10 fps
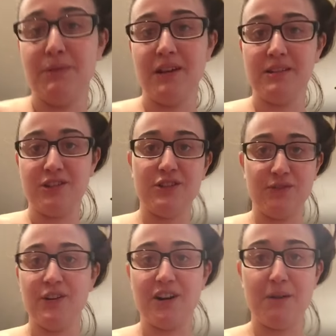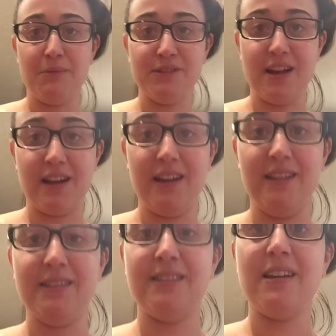but it's just for a couple
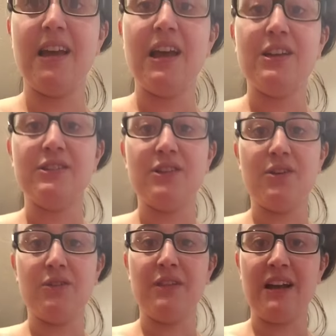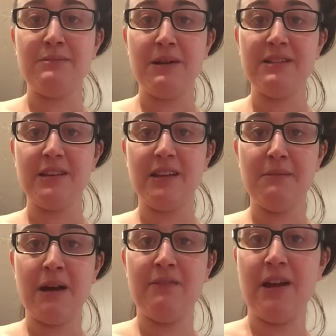seconds. So that's basically
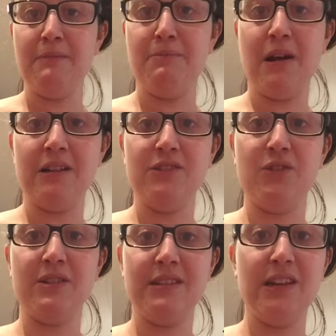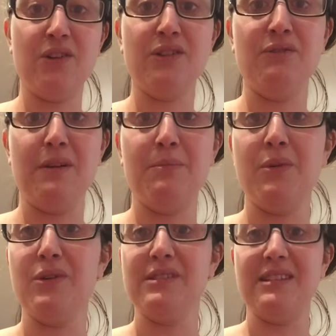my right breast. You can see all the
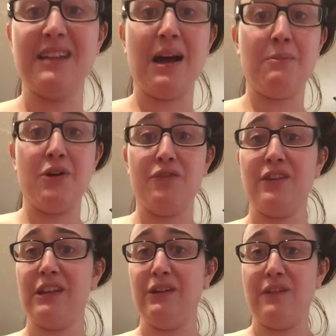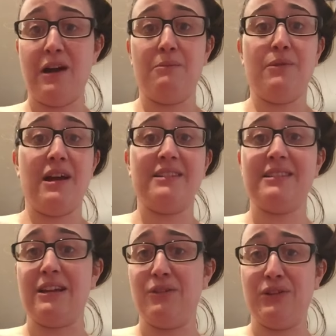ripples. It's not a perfectly round
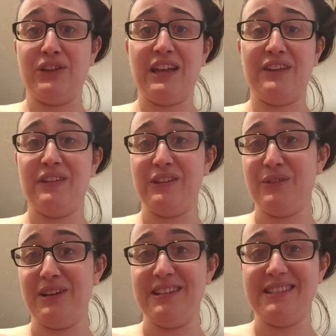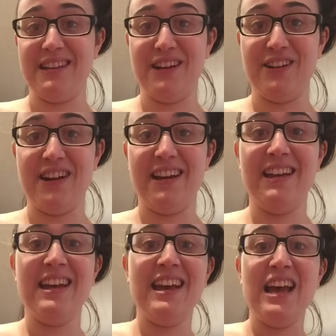breast. I don't look like Victoria's Secret.
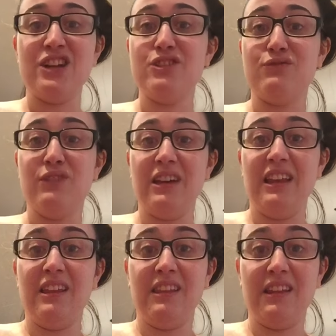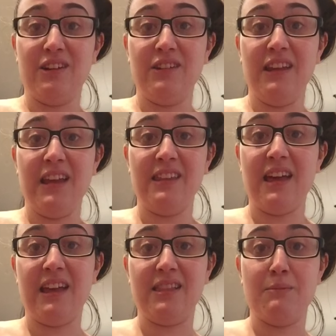It's just really, literally,
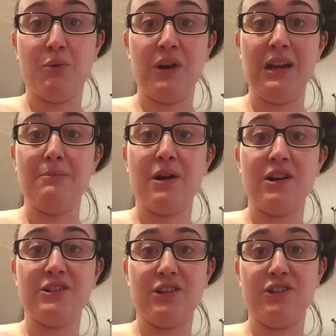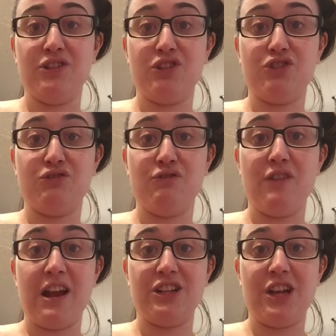like the pointy parts are just
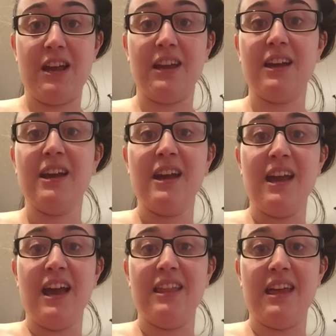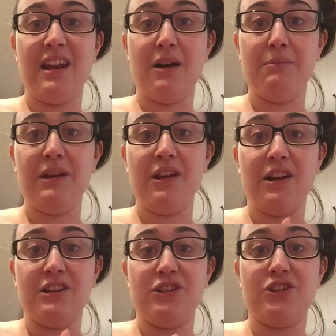stretching. And then up here,
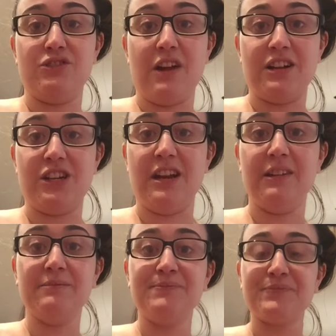it's stretching.